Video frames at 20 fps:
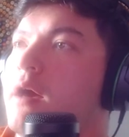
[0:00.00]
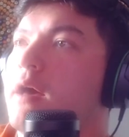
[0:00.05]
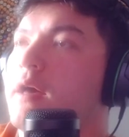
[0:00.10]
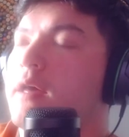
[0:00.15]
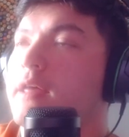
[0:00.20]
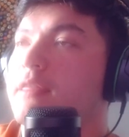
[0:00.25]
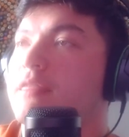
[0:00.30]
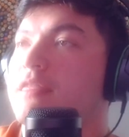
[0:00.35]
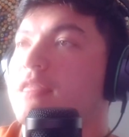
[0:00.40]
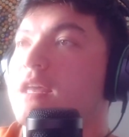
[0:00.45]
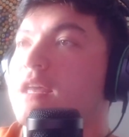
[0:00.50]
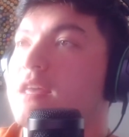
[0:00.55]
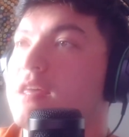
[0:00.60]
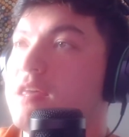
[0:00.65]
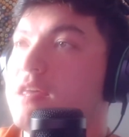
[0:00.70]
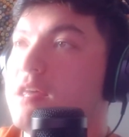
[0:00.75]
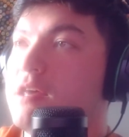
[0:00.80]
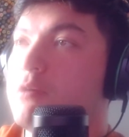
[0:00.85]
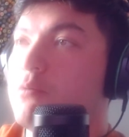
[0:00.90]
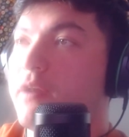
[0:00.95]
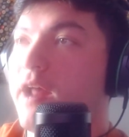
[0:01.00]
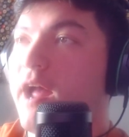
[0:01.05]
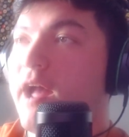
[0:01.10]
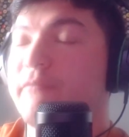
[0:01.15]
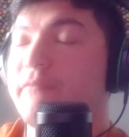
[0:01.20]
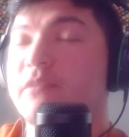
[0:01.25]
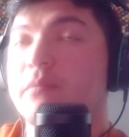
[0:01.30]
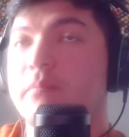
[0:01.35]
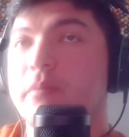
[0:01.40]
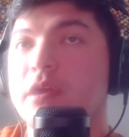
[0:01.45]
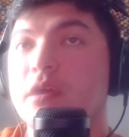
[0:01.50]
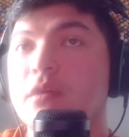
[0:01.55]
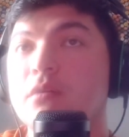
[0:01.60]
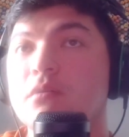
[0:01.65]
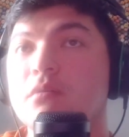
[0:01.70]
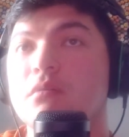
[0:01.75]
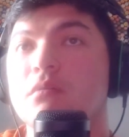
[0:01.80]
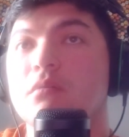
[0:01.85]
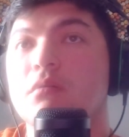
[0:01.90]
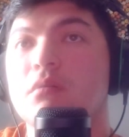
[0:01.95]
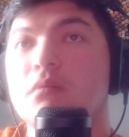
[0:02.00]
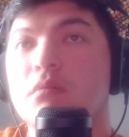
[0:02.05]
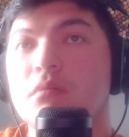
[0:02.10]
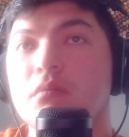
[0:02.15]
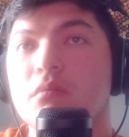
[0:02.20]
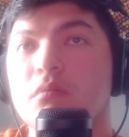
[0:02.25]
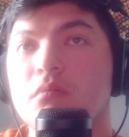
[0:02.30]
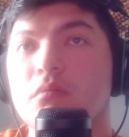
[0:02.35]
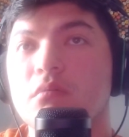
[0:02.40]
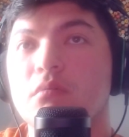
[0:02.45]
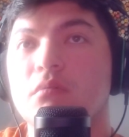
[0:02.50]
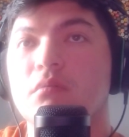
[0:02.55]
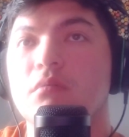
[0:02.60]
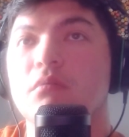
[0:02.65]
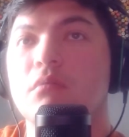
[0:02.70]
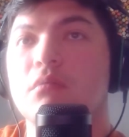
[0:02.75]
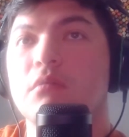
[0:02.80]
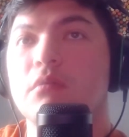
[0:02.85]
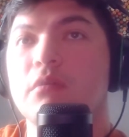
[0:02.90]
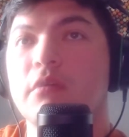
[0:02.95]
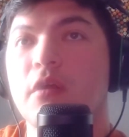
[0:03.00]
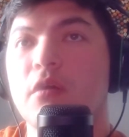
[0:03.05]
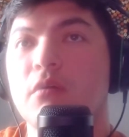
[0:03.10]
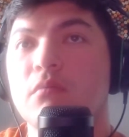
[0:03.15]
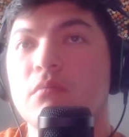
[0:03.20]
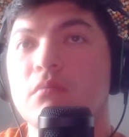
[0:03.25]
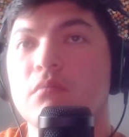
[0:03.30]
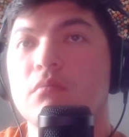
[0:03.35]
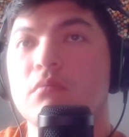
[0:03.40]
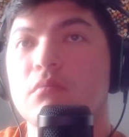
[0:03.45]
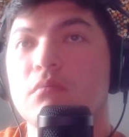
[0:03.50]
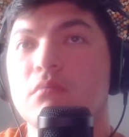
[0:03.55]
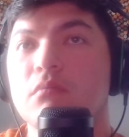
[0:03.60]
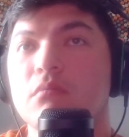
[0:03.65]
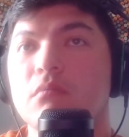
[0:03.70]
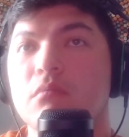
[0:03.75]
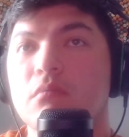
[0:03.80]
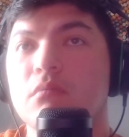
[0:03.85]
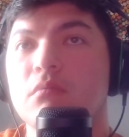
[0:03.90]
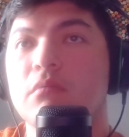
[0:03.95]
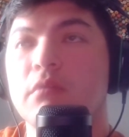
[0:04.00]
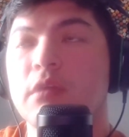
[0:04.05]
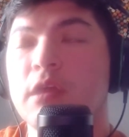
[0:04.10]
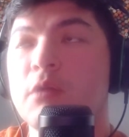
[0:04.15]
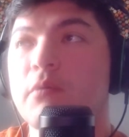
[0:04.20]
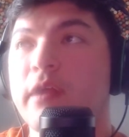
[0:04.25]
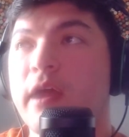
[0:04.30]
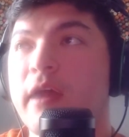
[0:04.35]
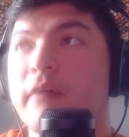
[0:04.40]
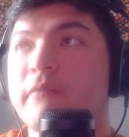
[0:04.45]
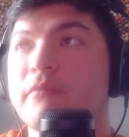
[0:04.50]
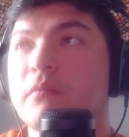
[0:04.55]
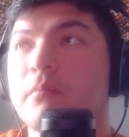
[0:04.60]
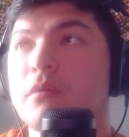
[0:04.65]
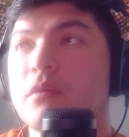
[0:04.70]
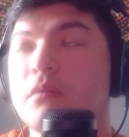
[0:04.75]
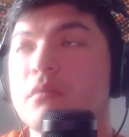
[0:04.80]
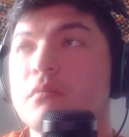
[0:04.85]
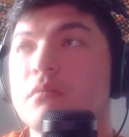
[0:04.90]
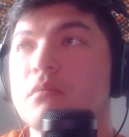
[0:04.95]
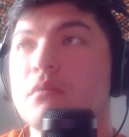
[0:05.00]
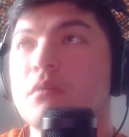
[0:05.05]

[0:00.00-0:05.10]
I think he would have to be. You know? He would have to be.